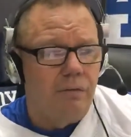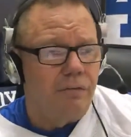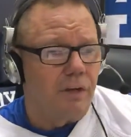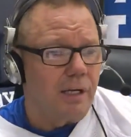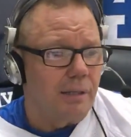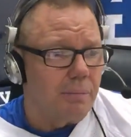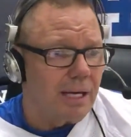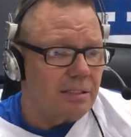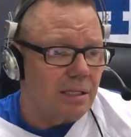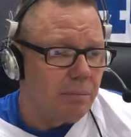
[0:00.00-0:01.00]
fucking
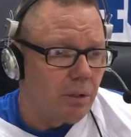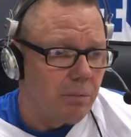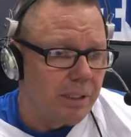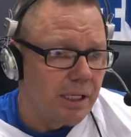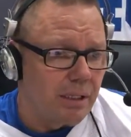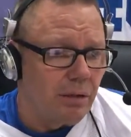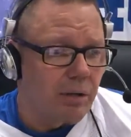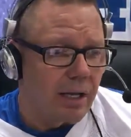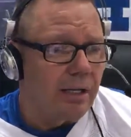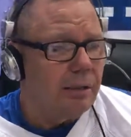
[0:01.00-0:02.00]
basketball, man.
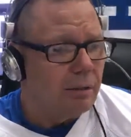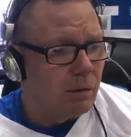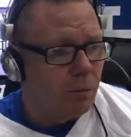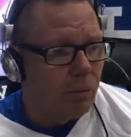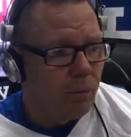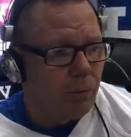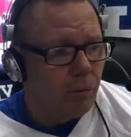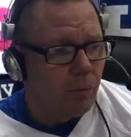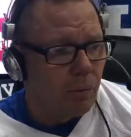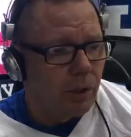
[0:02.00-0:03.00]
Okay,
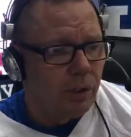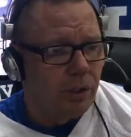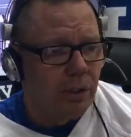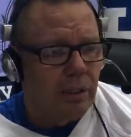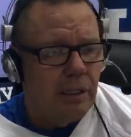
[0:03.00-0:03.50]
we're good.